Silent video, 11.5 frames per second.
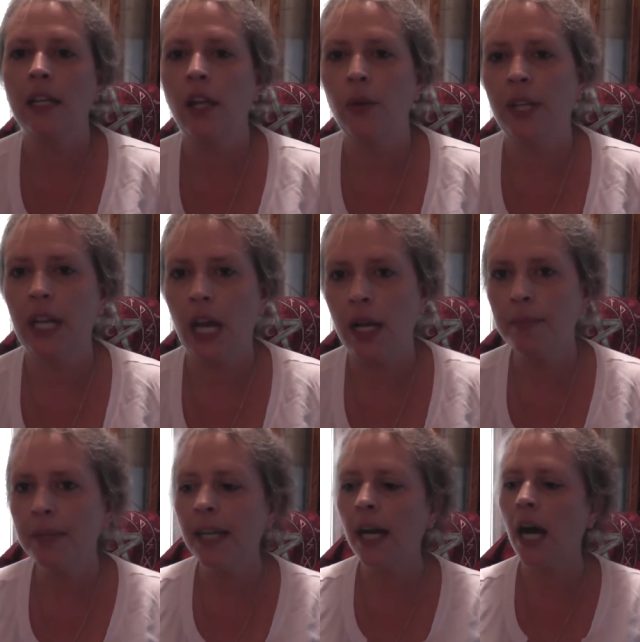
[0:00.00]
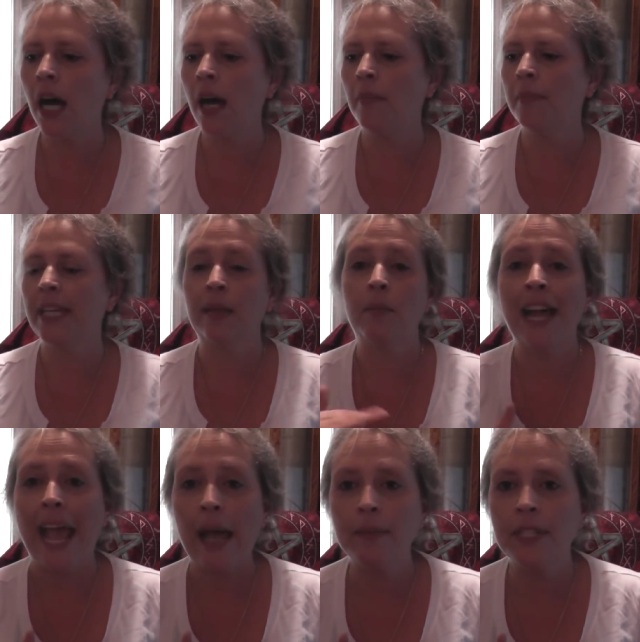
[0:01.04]
load it up in my
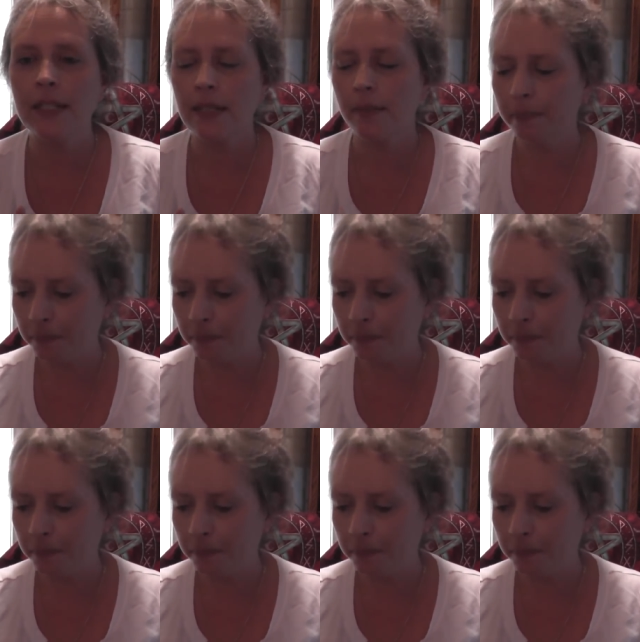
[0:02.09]
absence.